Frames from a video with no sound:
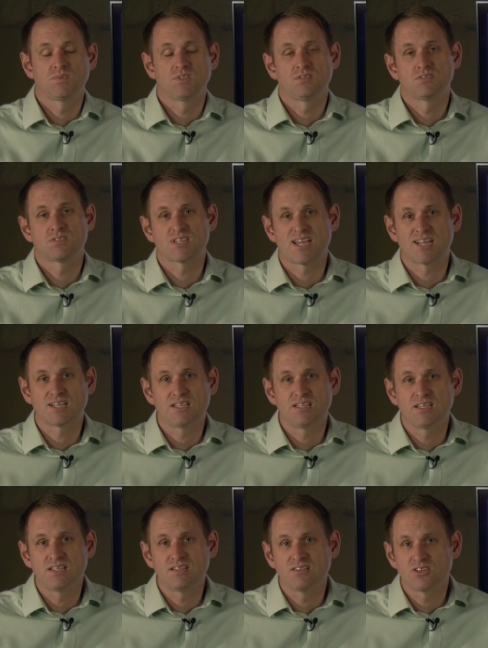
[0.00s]
And sadly
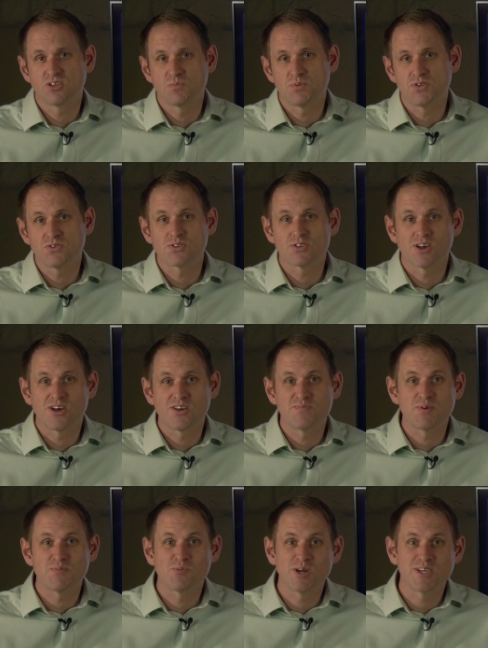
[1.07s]
then, the computer that
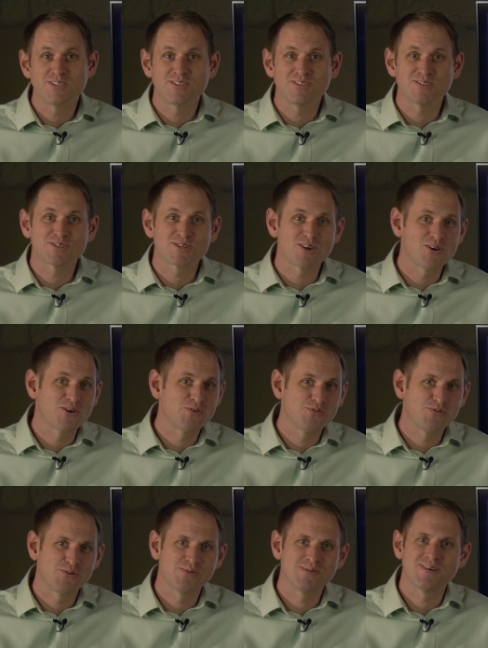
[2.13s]
I've been waiting so long
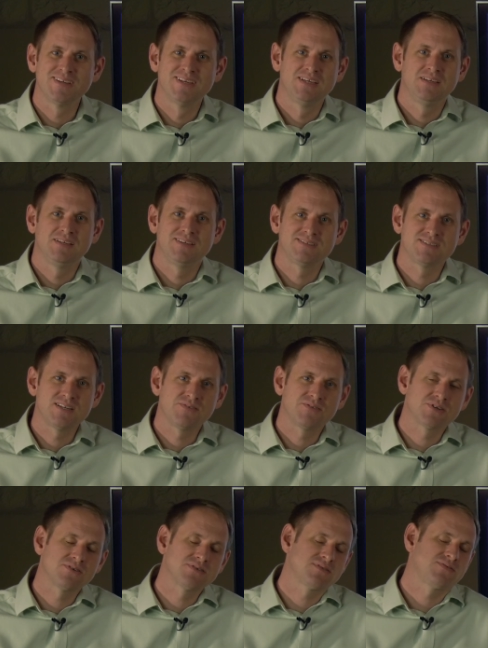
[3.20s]
for is
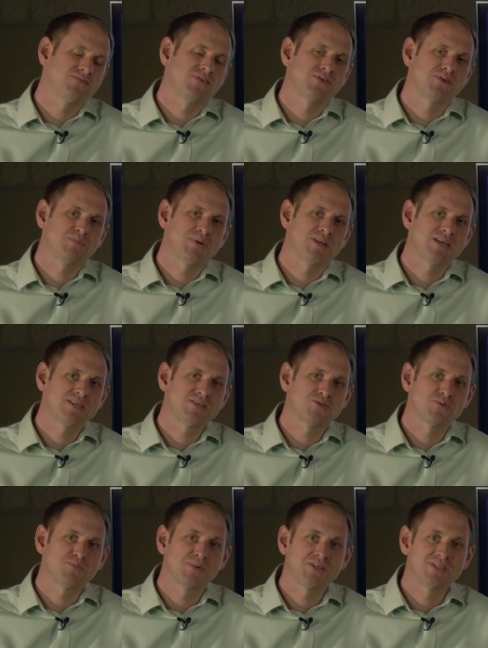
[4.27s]
never going to find a
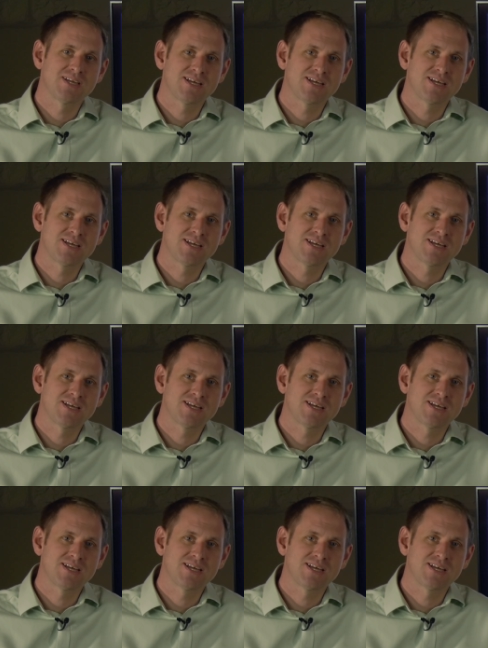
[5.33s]
place on my